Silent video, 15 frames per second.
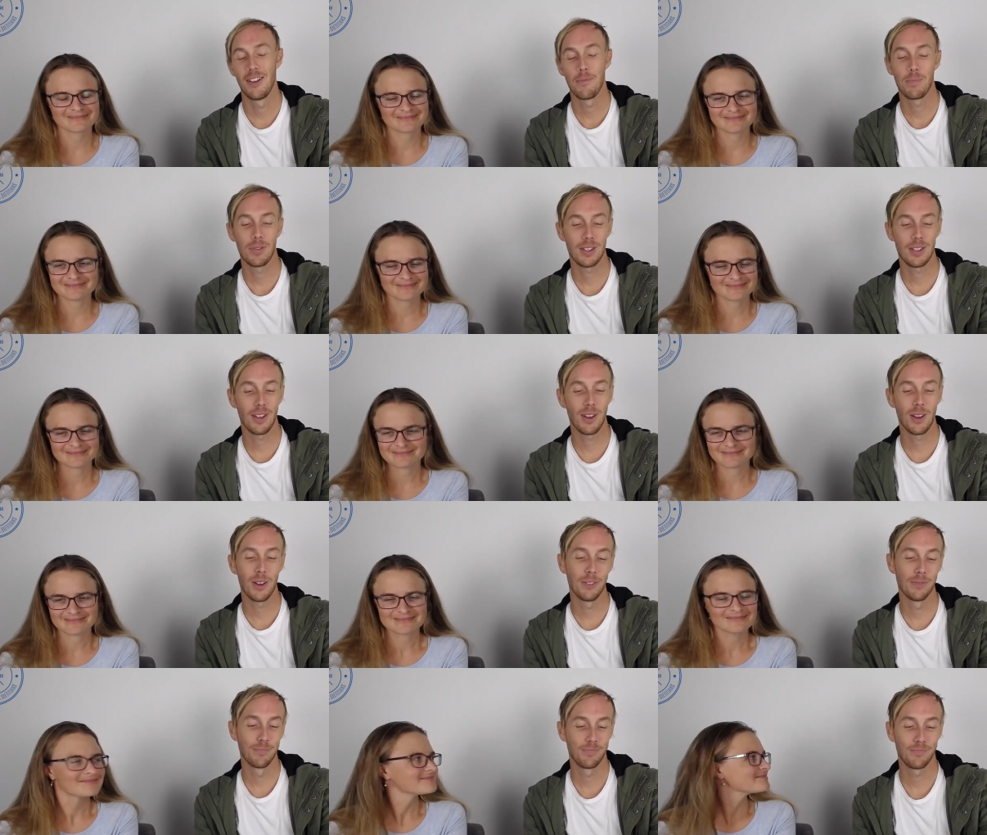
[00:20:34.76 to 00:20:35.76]
Speaker 1: So
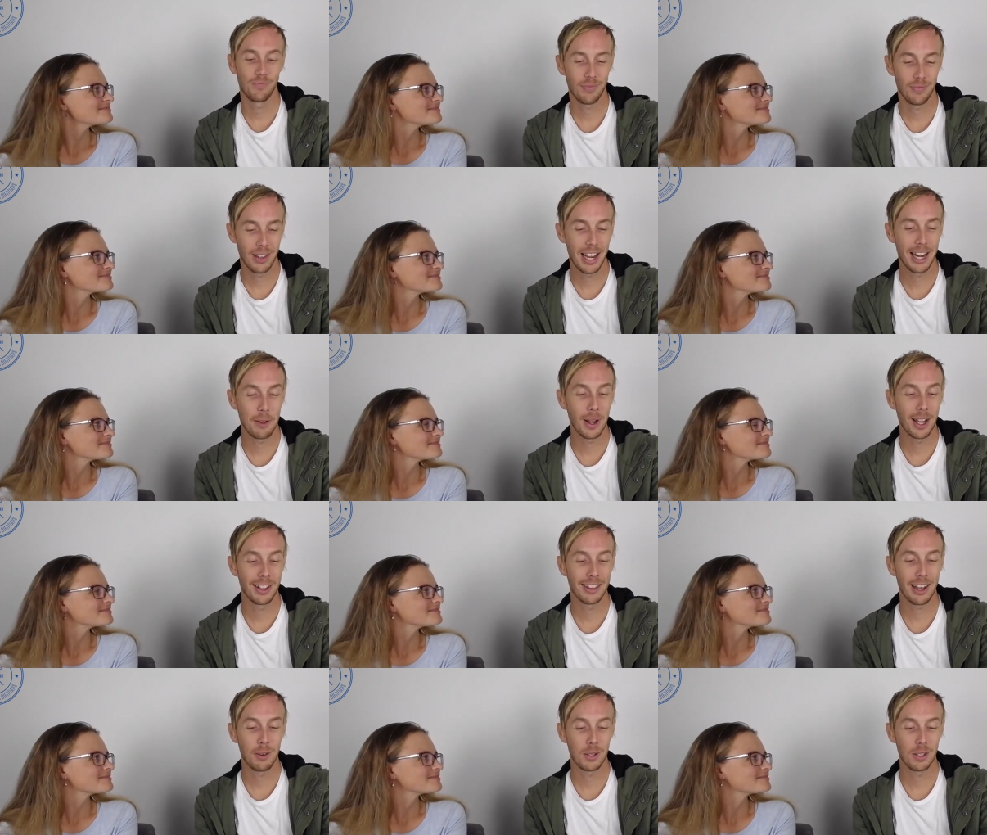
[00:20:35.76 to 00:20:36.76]
anyway,
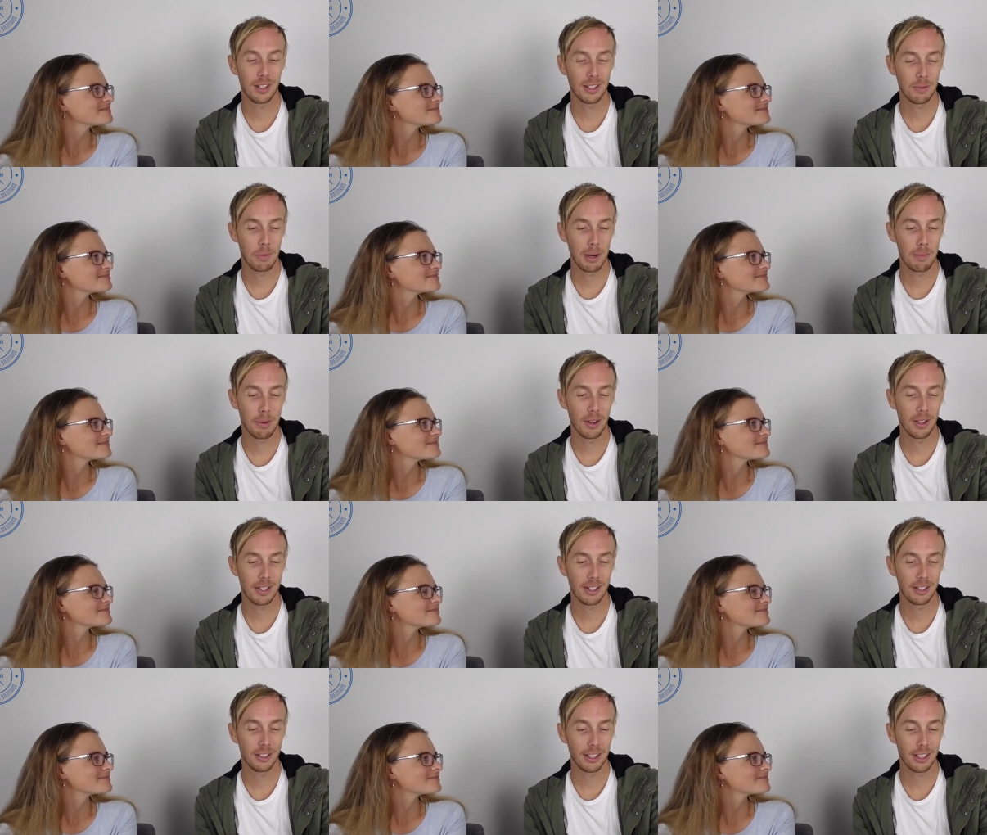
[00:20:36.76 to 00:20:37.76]
that was just my
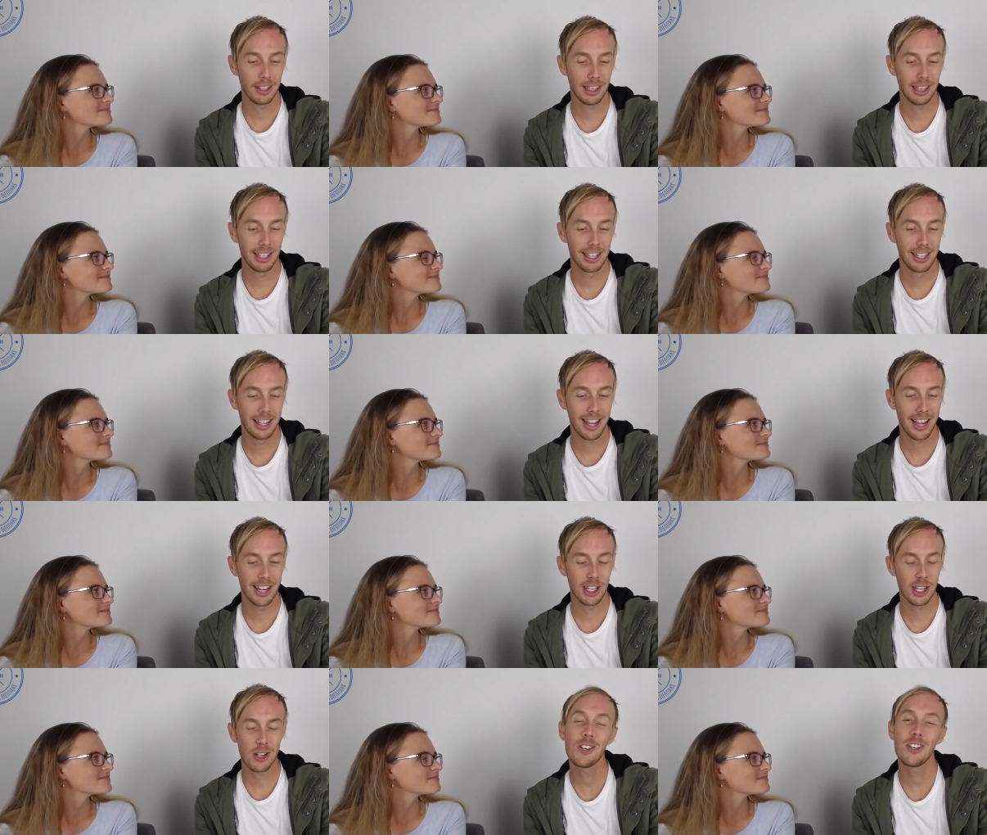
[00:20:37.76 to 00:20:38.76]
personal little
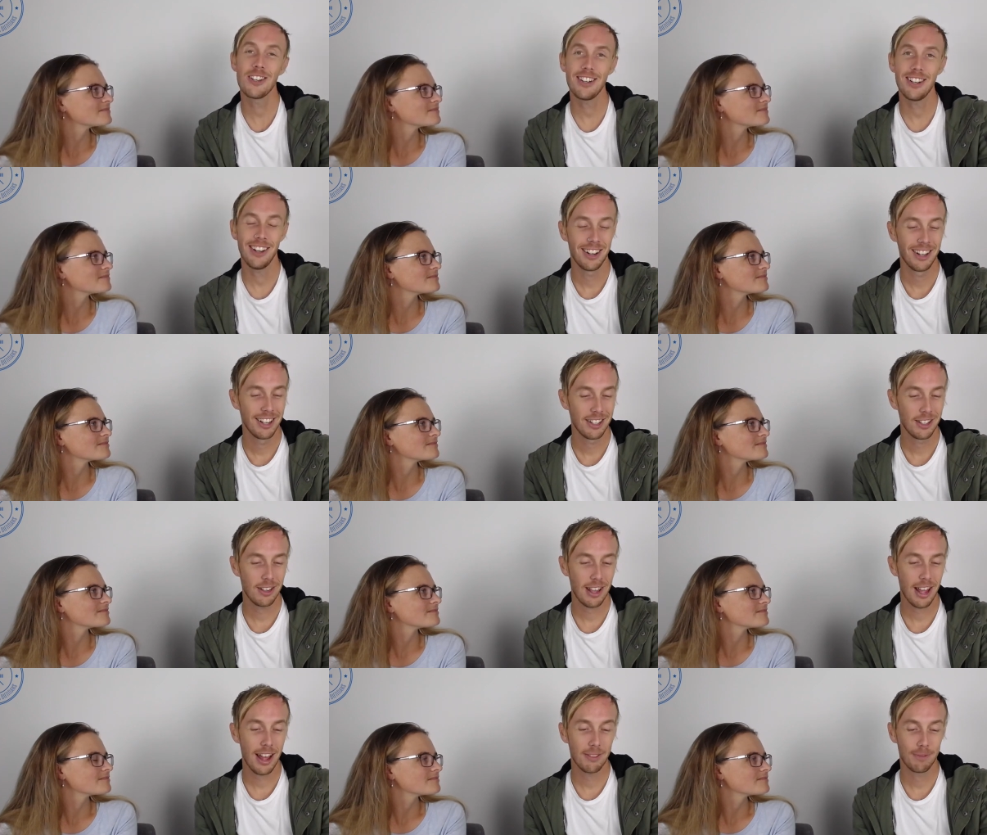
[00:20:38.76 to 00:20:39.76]
addition to
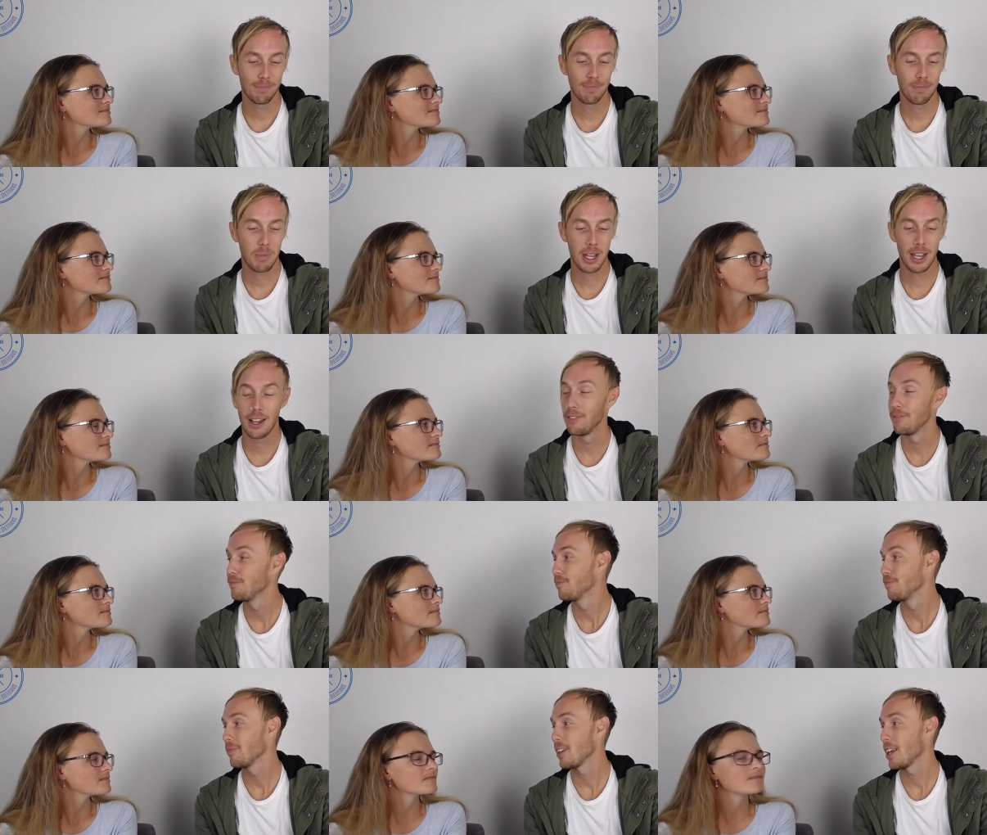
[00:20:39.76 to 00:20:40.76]
that. But yeah, that
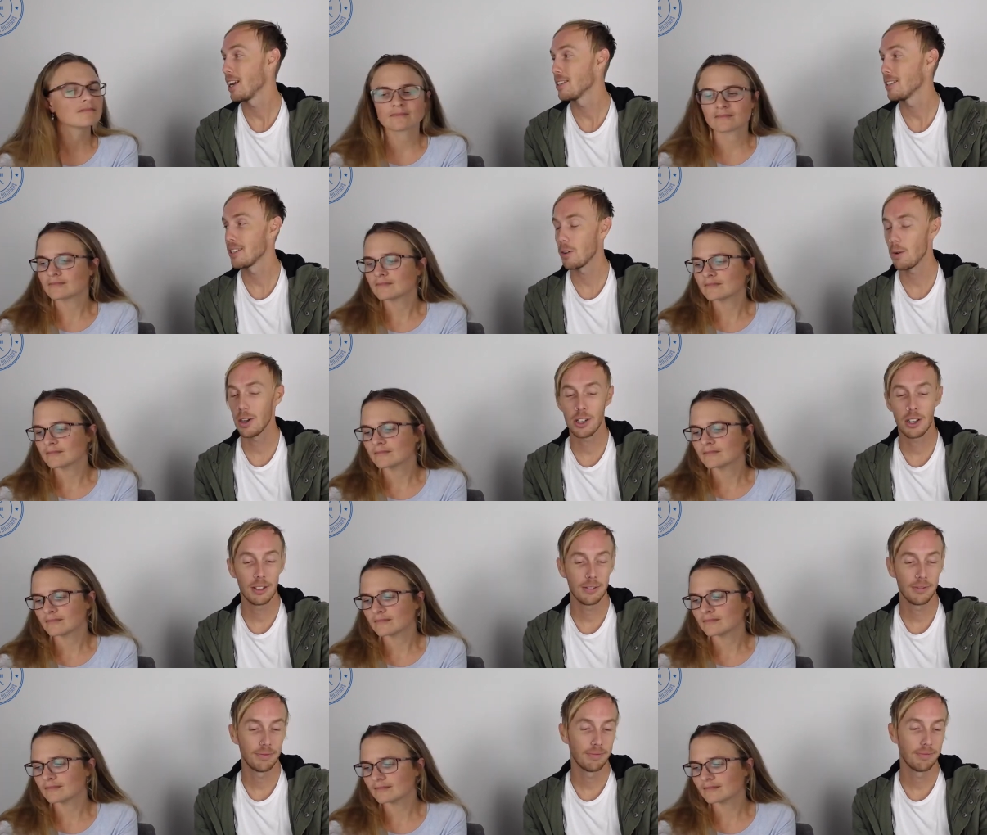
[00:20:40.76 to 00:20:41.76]
mm. answers the question.
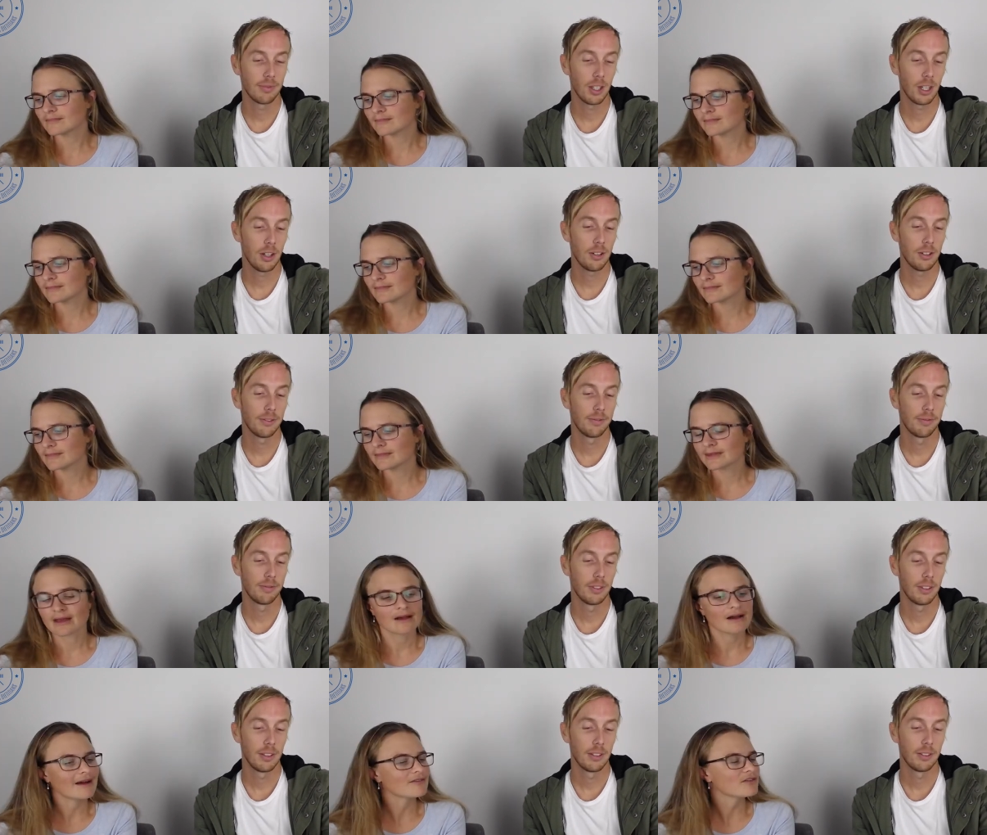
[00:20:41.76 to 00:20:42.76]
Mm-hmm. Cool.
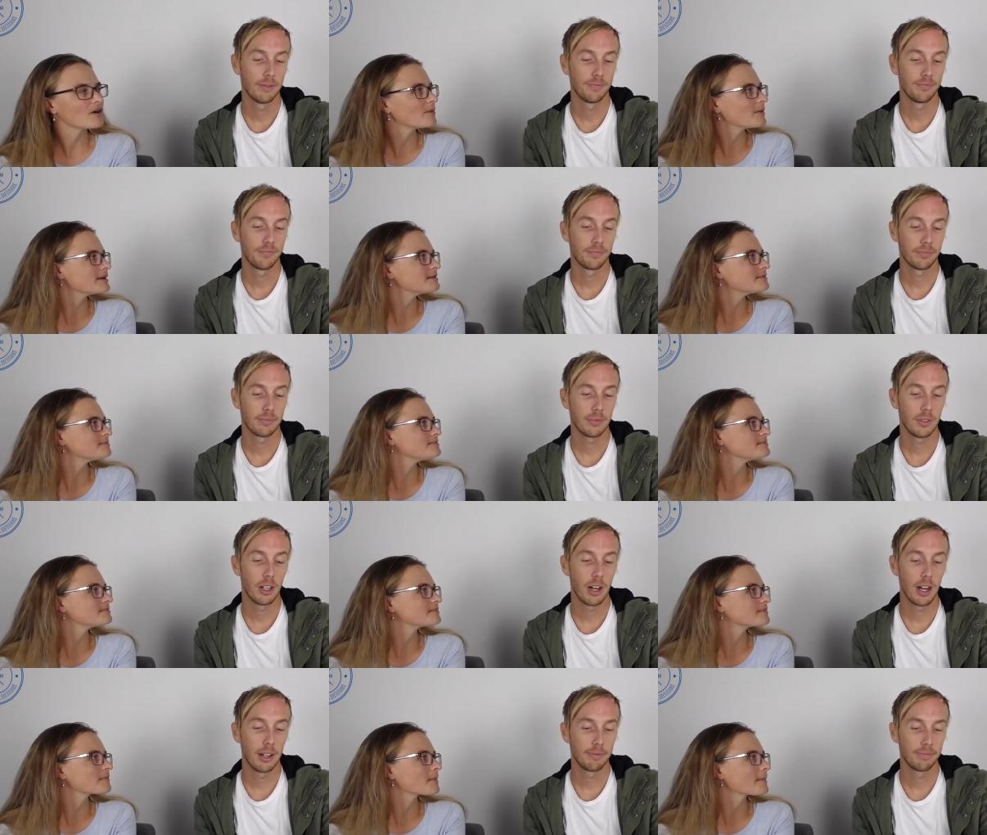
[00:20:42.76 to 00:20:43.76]
I've got one.
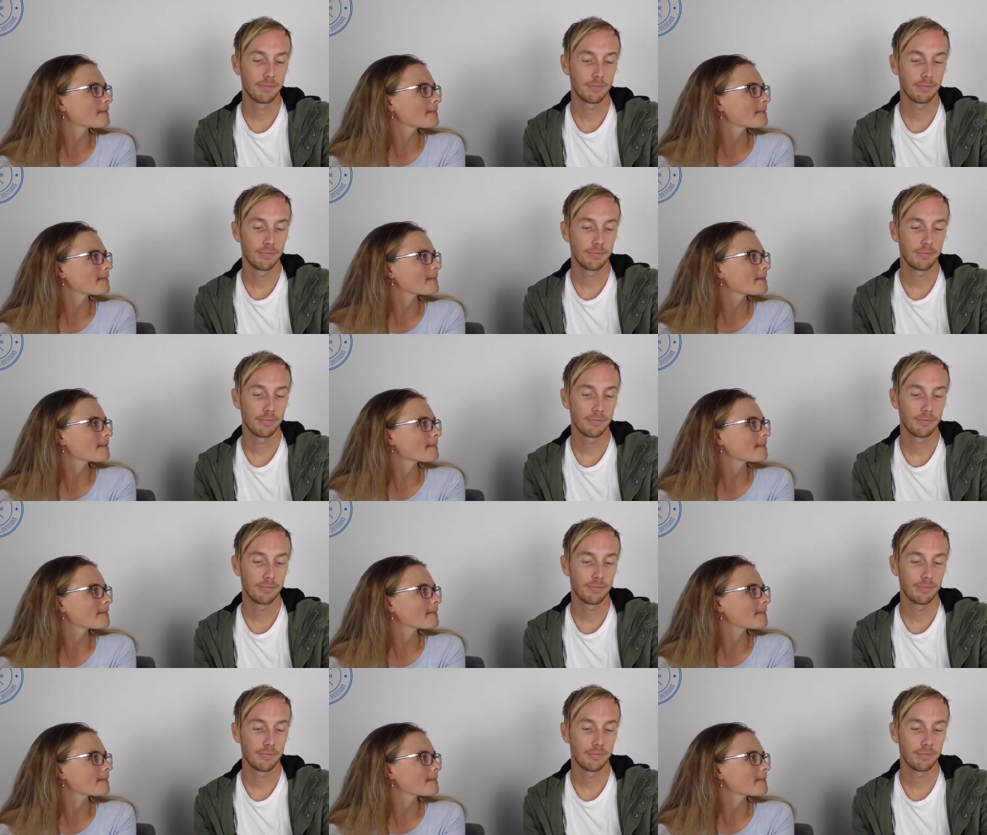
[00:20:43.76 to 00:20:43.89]
All